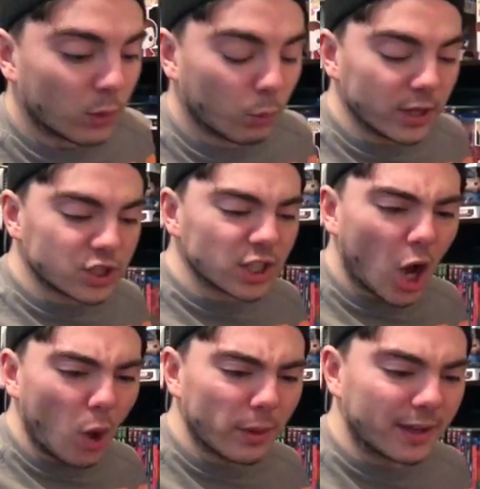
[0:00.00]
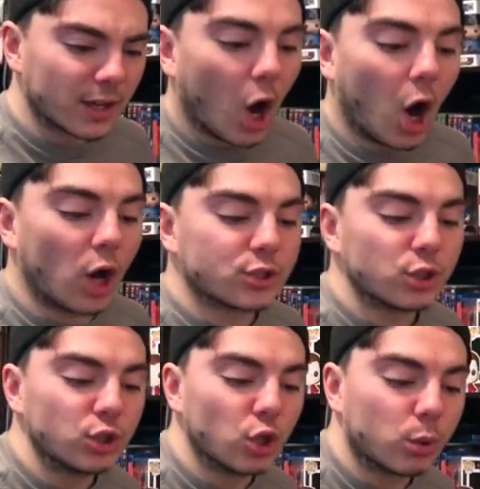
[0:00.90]
Where's she going? Oh,
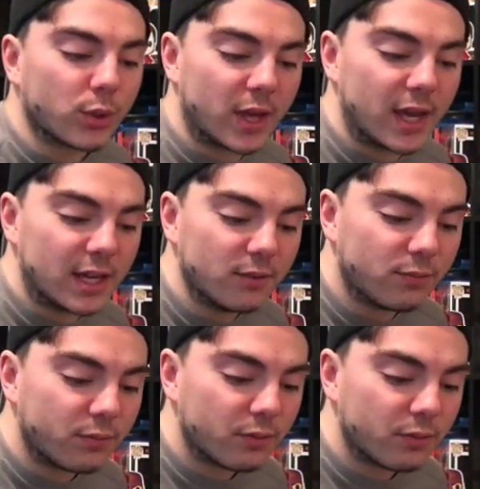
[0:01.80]
to New York with Eve.